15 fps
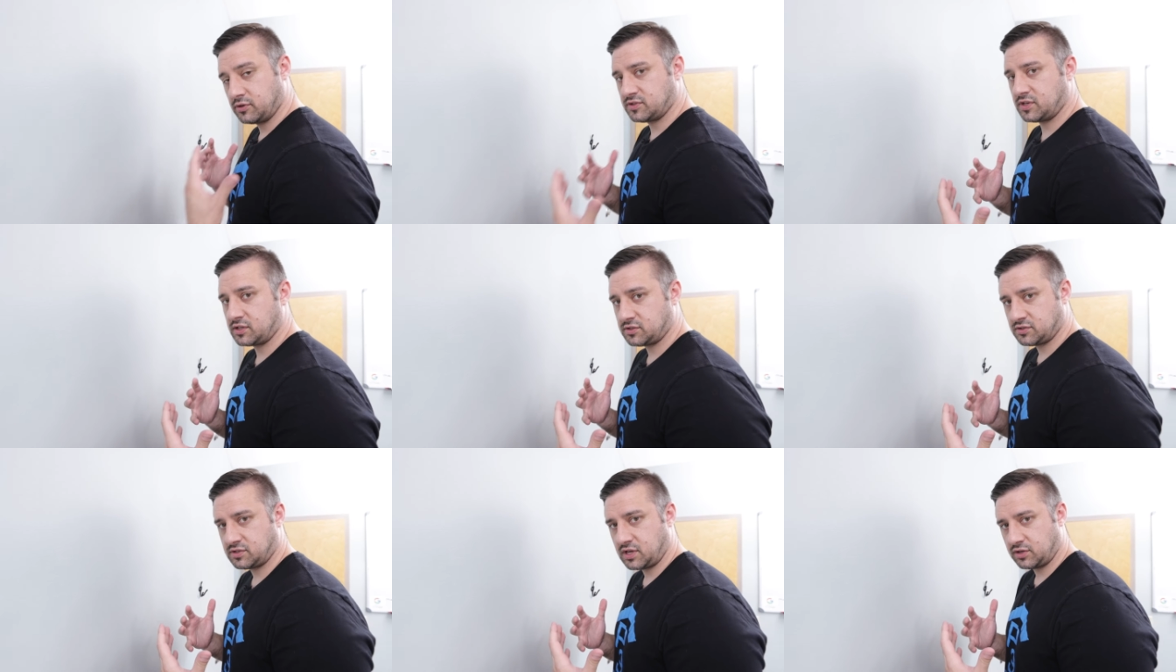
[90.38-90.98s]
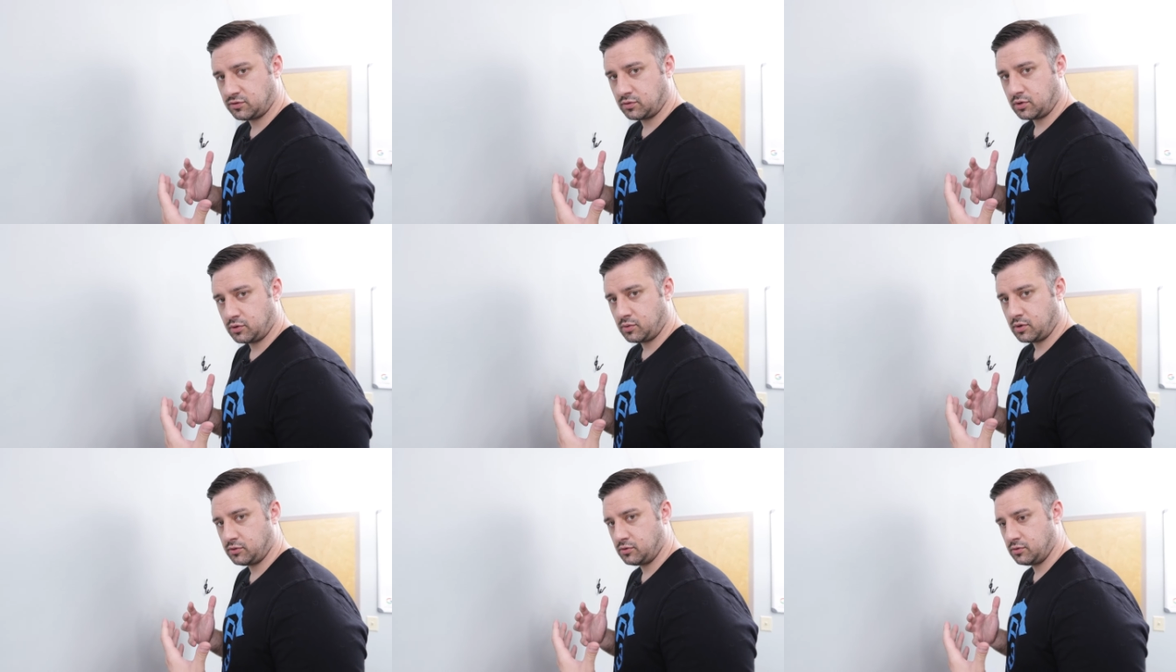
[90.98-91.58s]
First exercise we're going to
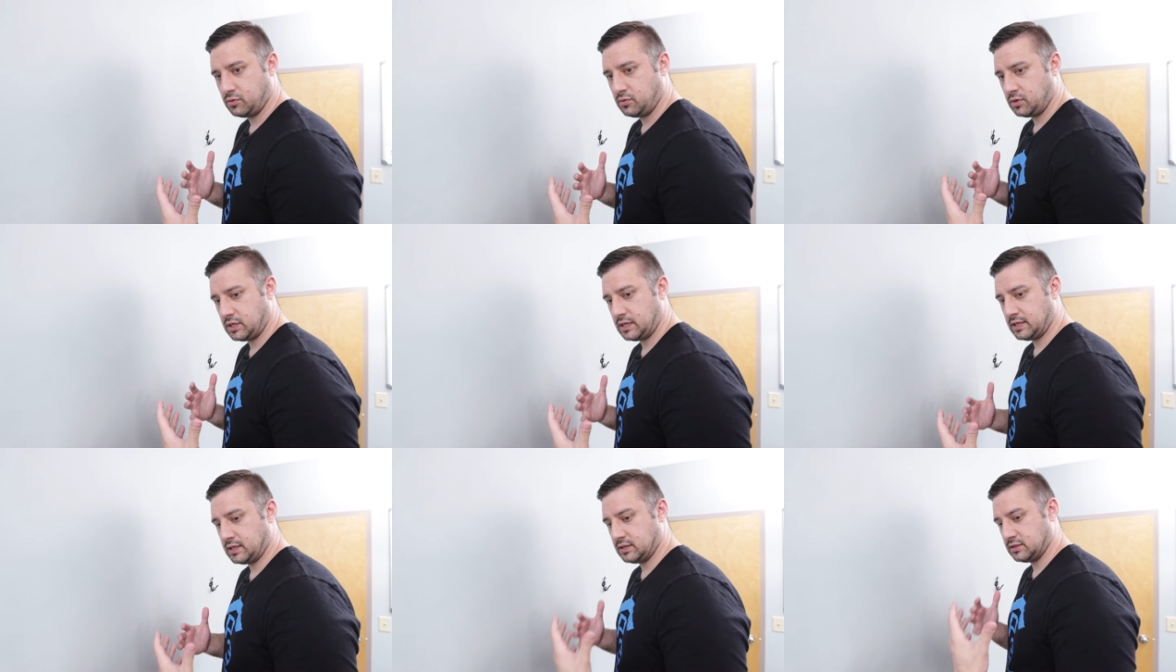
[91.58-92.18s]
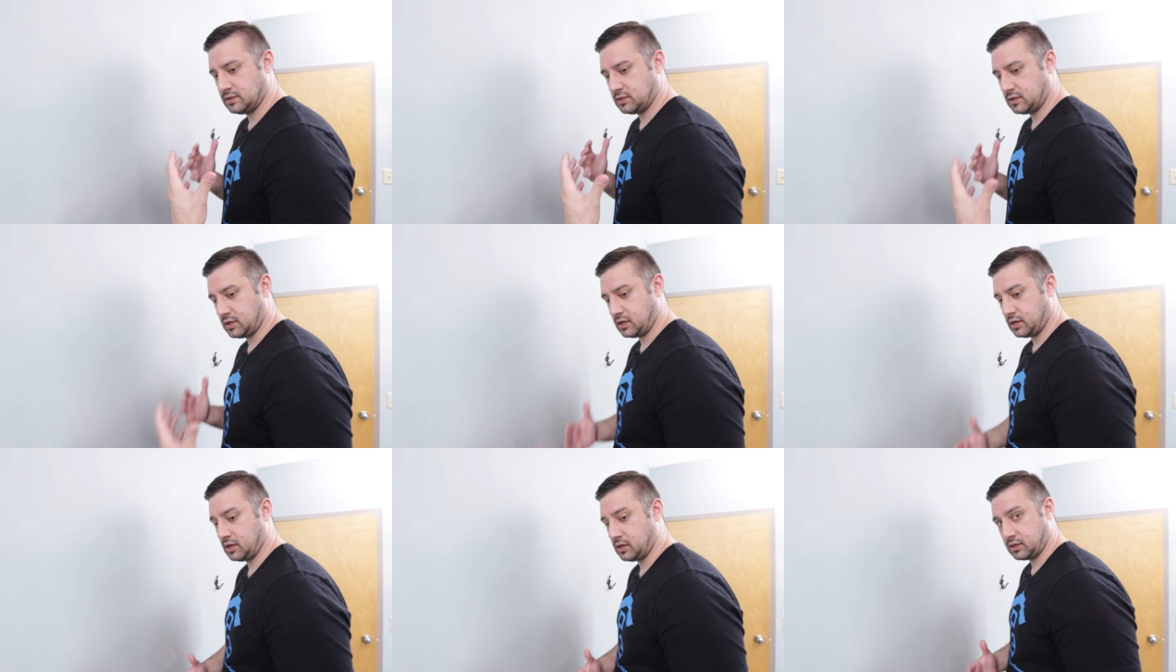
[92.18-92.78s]
run through is
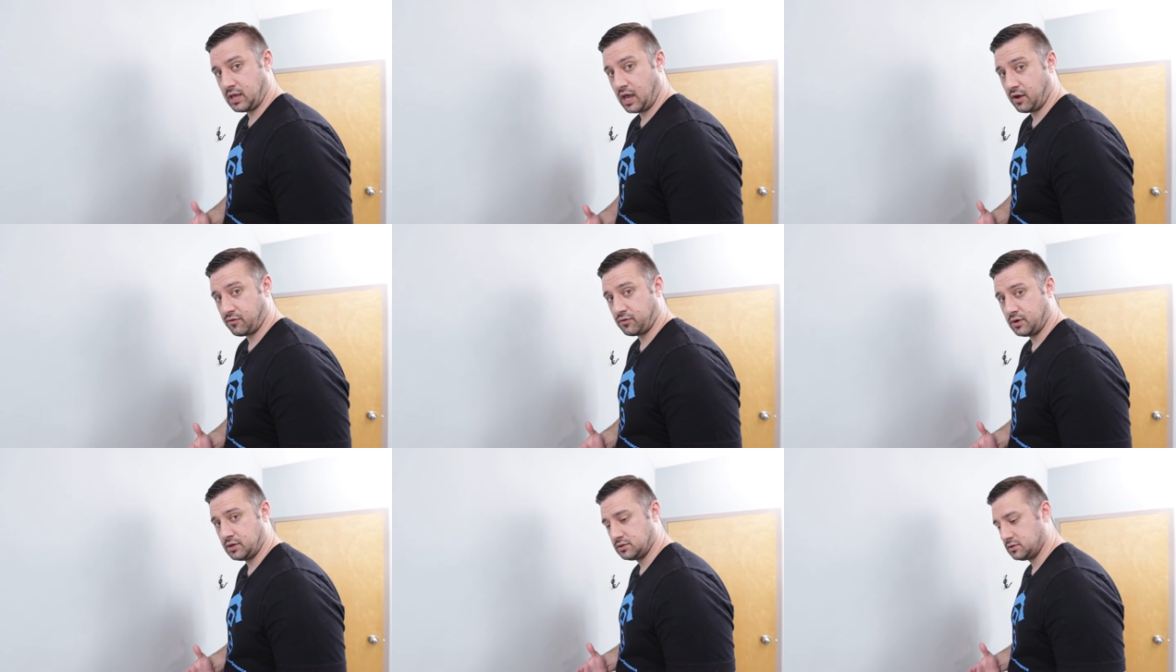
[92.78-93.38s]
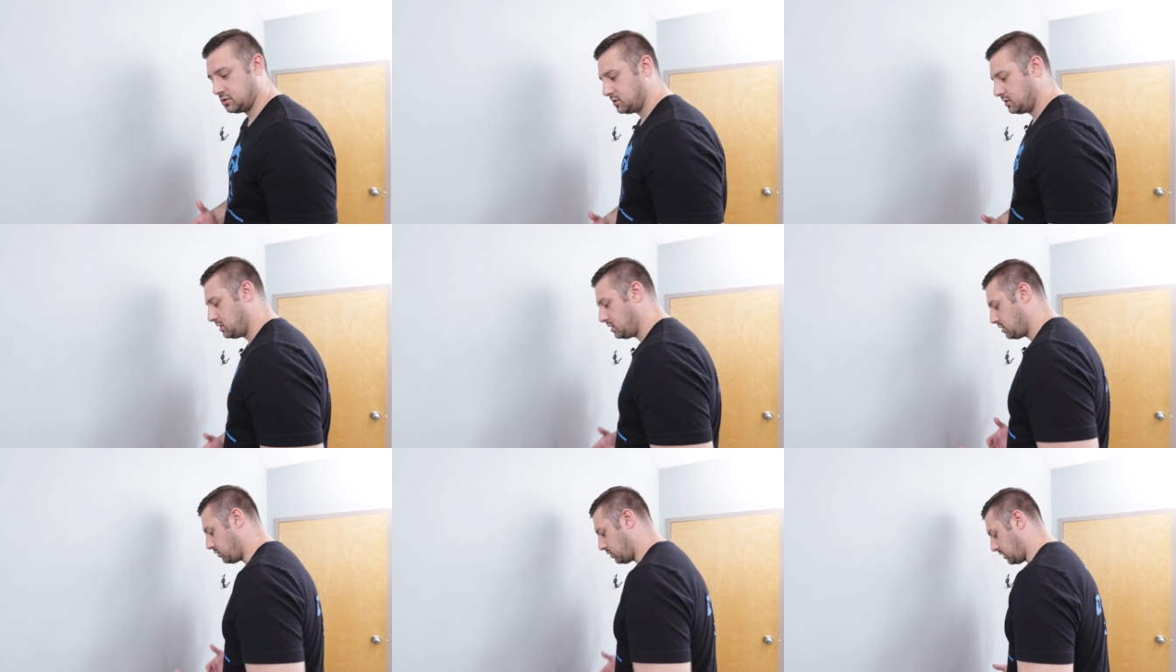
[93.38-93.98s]
a calf raise.
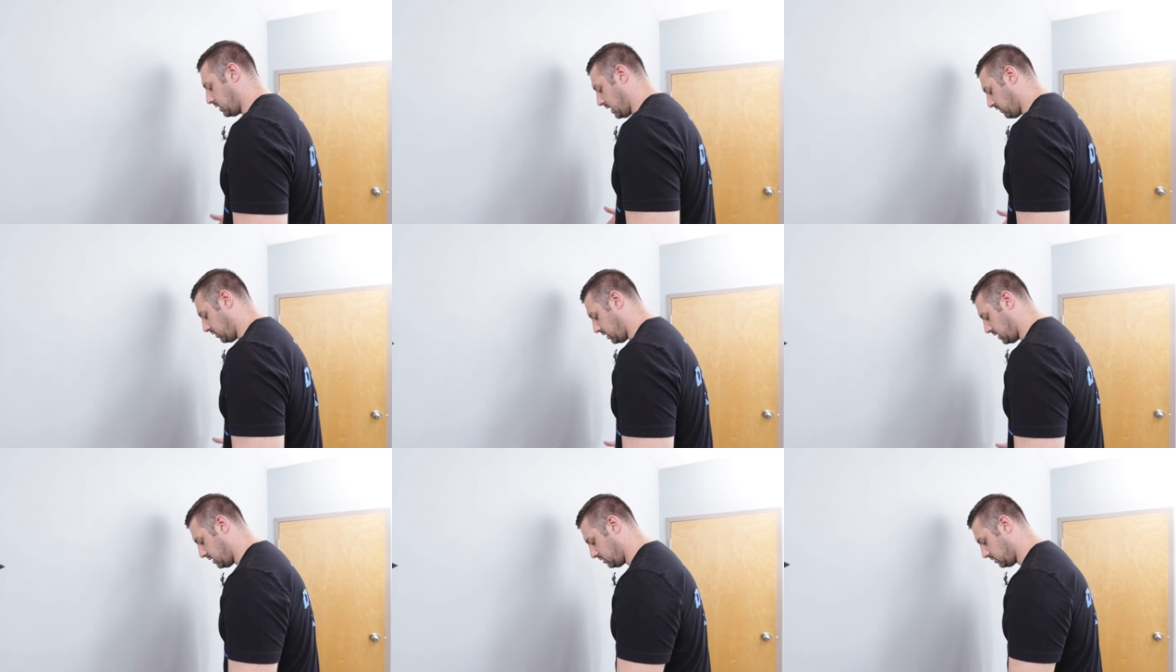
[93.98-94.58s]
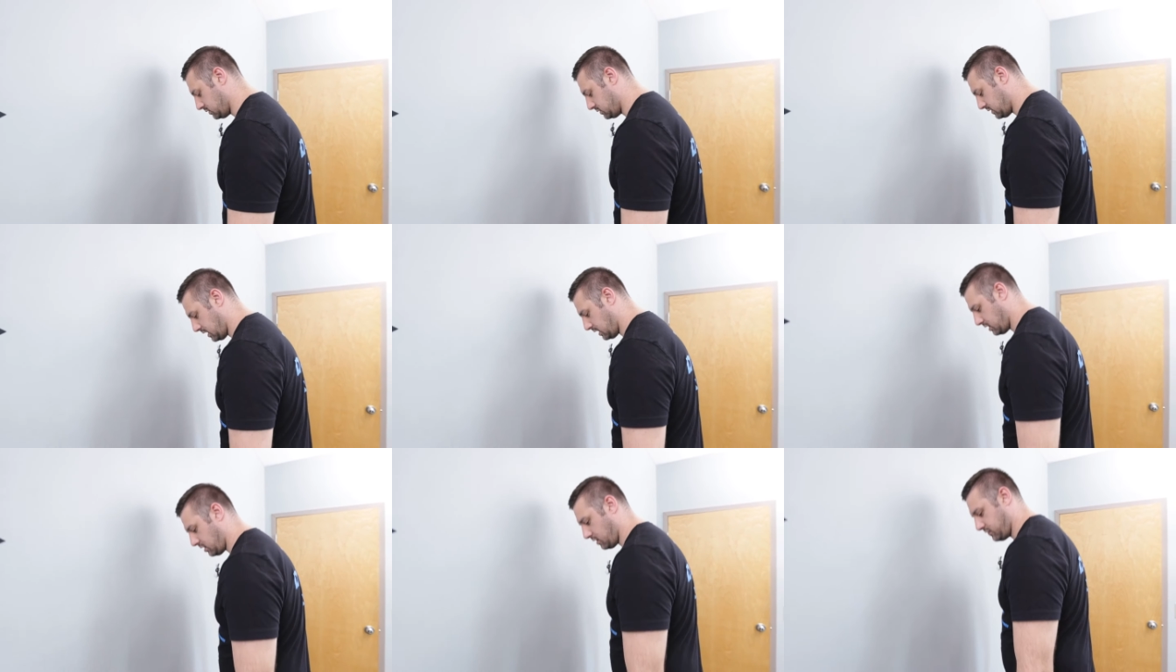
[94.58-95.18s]
We're going to have our heels
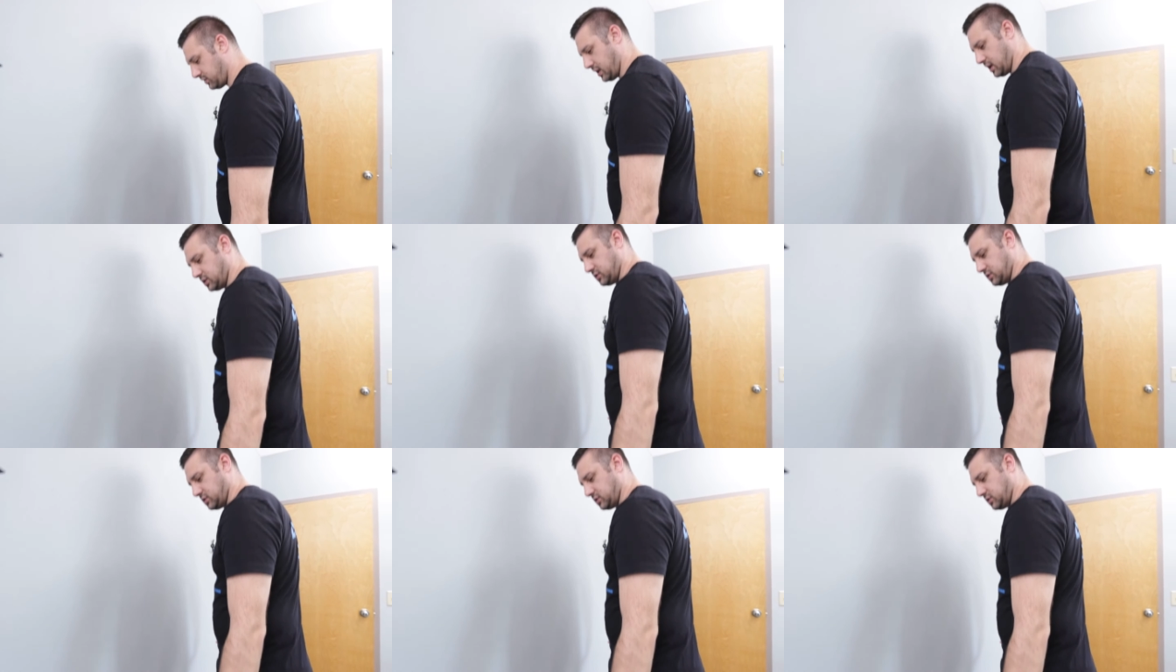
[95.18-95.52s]
hanging off the